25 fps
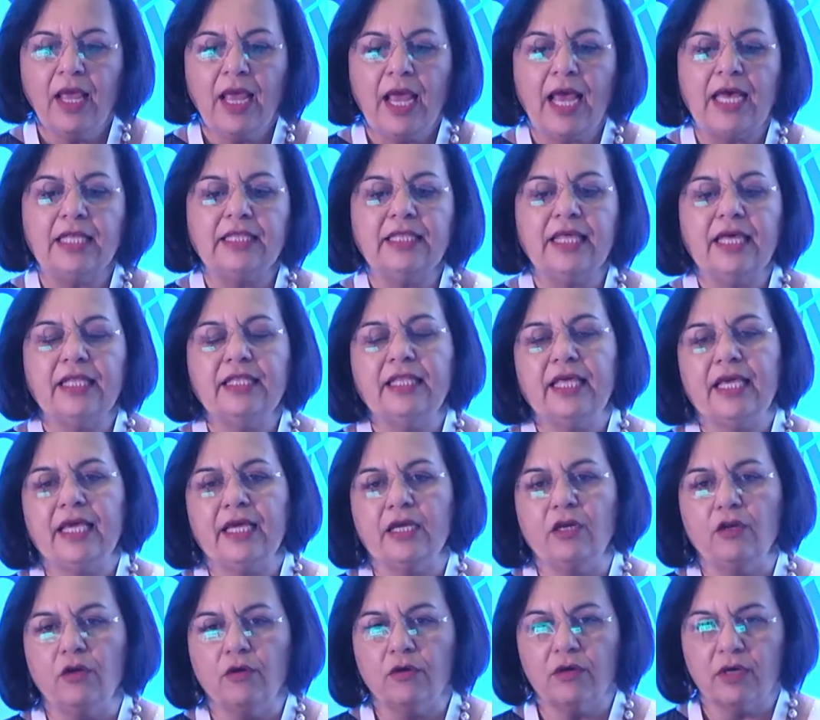And then they
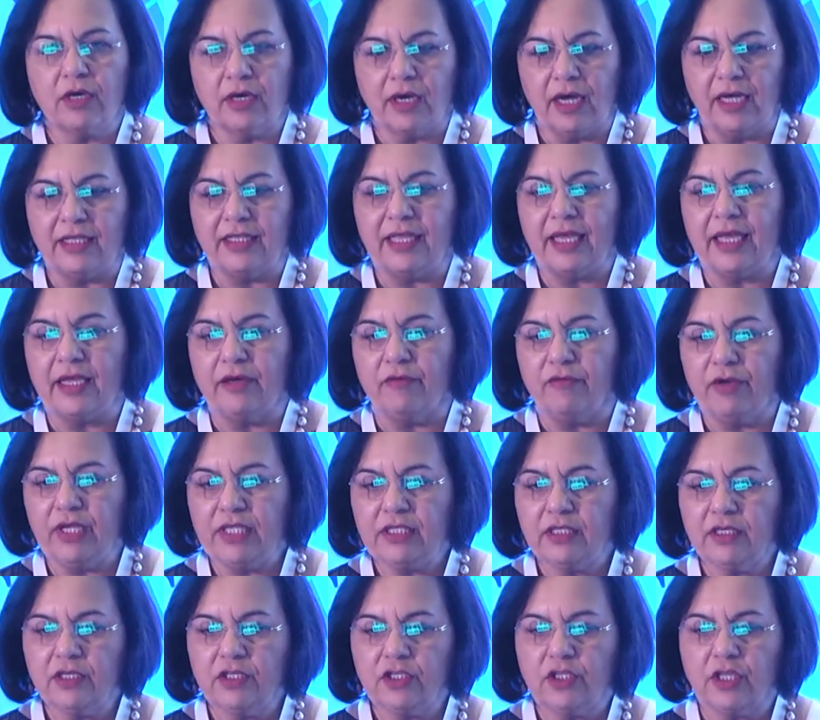can
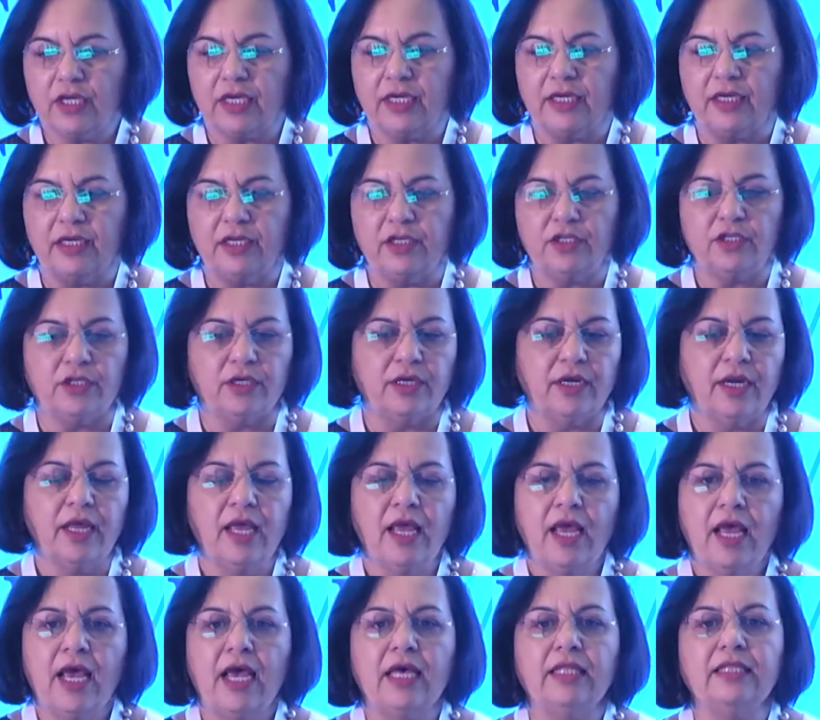research the condition,
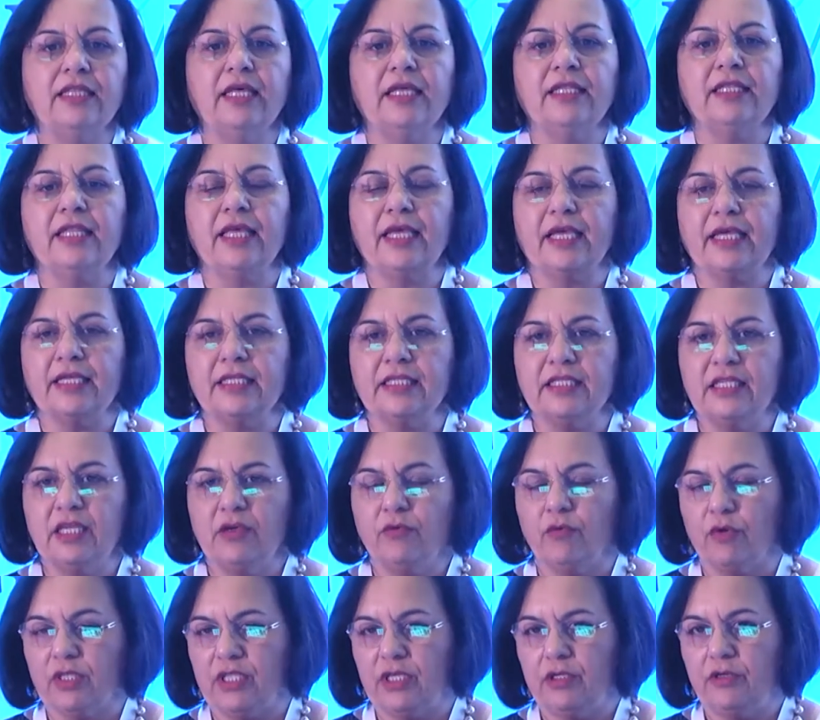and then they can see
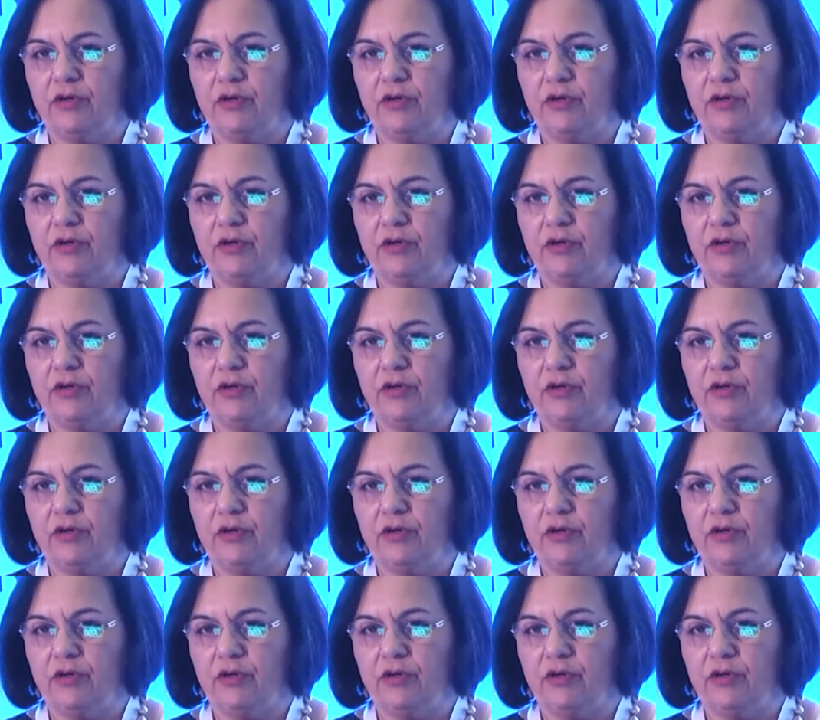what the